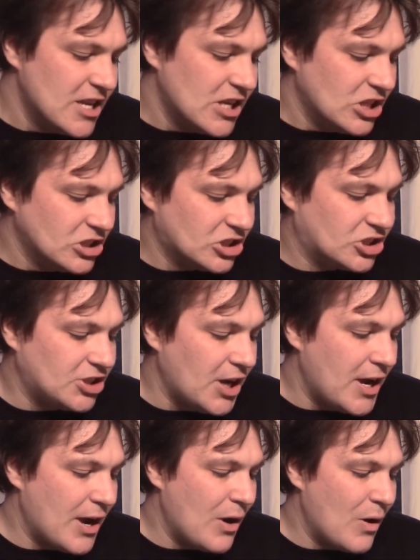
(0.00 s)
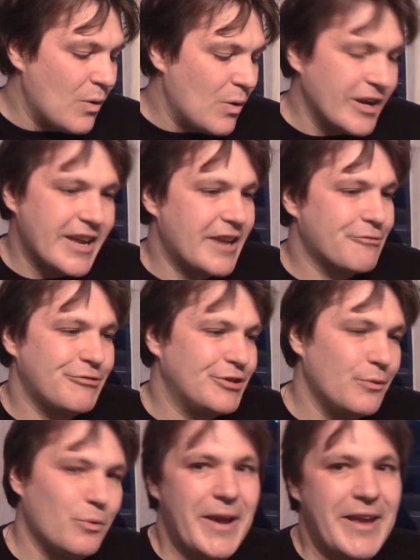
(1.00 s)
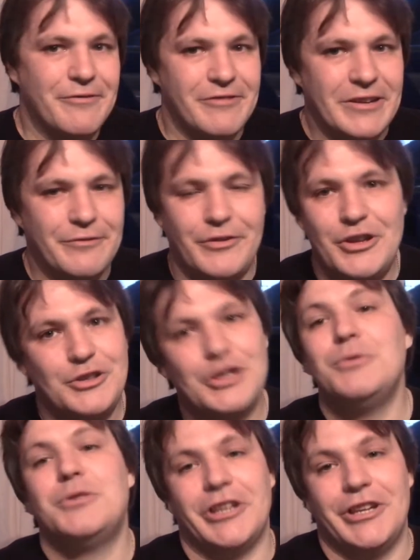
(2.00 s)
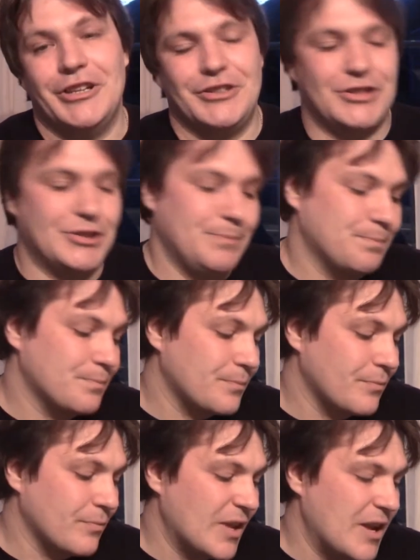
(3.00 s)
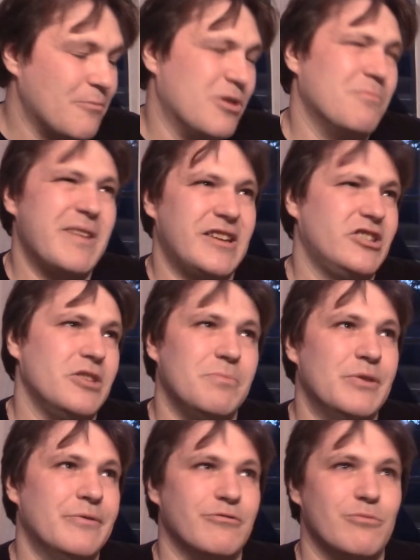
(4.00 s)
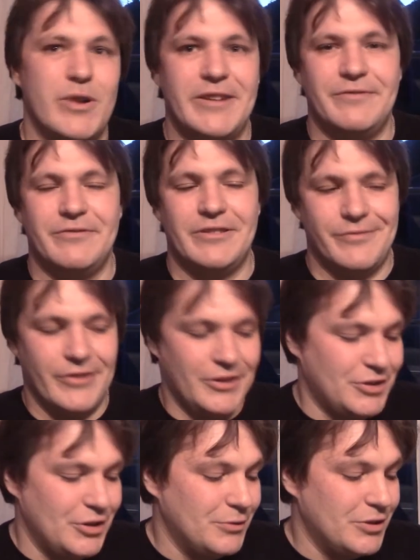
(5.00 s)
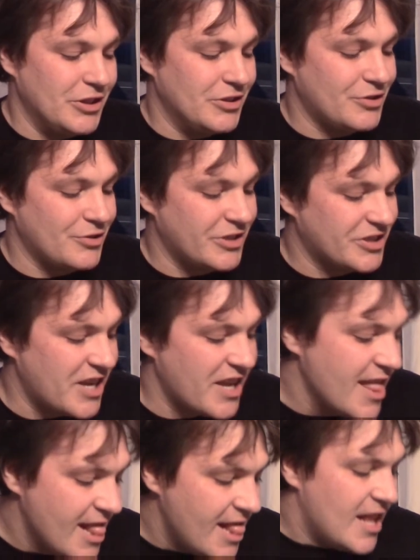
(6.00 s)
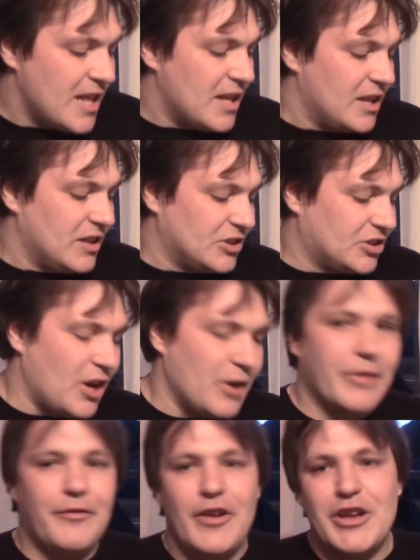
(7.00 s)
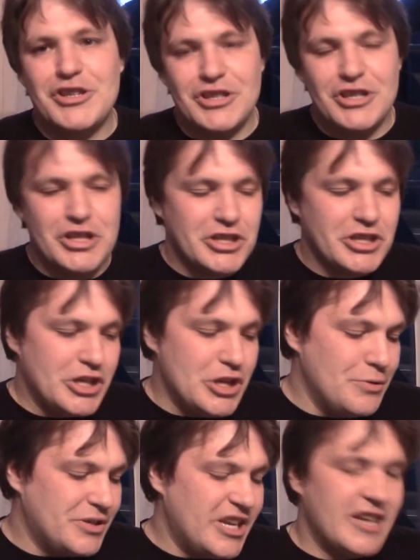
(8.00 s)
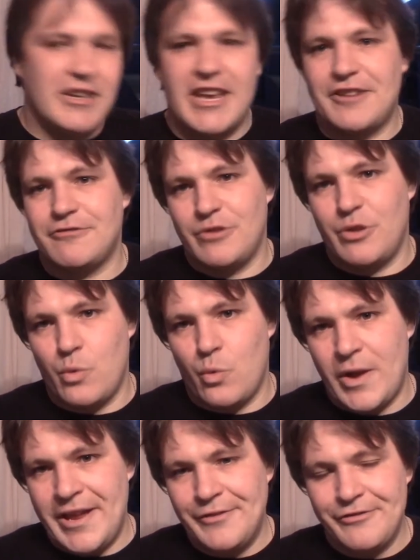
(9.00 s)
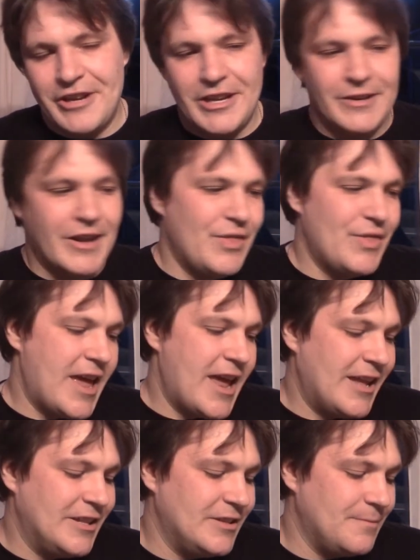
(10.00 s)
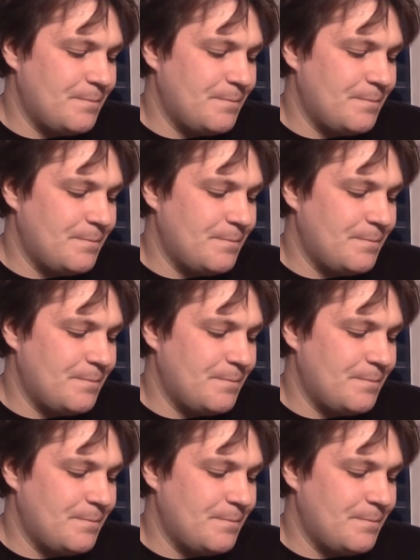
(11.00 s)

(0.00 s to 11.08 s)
So, and gets rid of wavering for 2 turns. Well, makes you immune from wavering for 2 turns, should I say. So, first turn you use it, gets rid of the wavering, and then